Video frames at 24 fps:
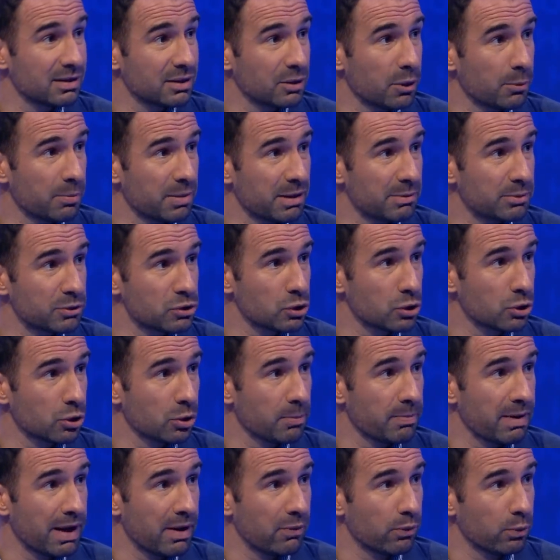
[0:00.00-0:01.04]
You know, people talk
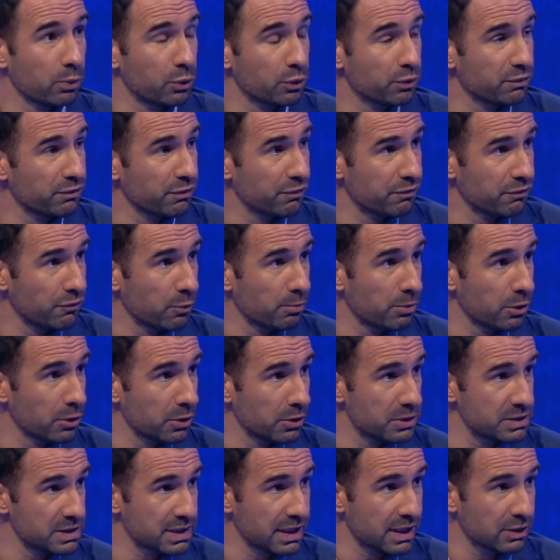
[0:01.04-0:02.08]
about the wonderful
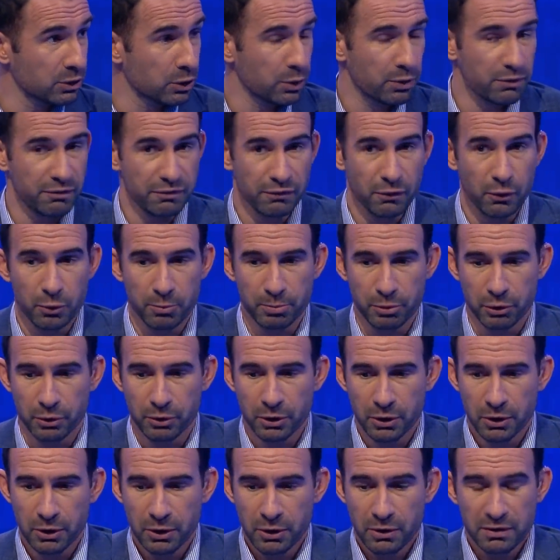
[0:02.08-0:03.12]
footballers he had going forward, but
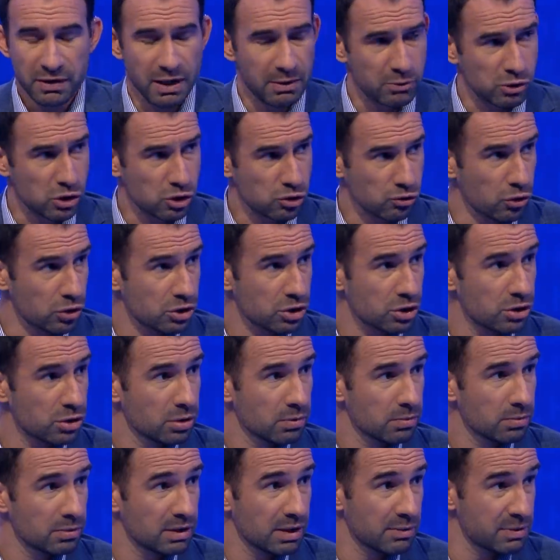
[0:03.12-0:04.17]
they were structured,
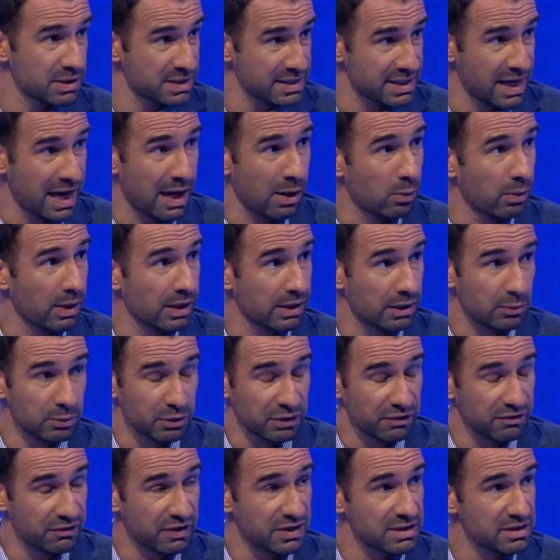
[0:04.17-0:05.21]
they were set out well, they were
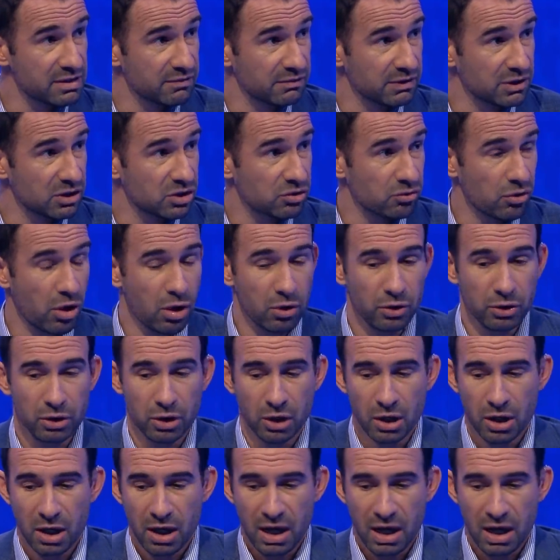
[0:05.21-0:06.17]
defensively strong,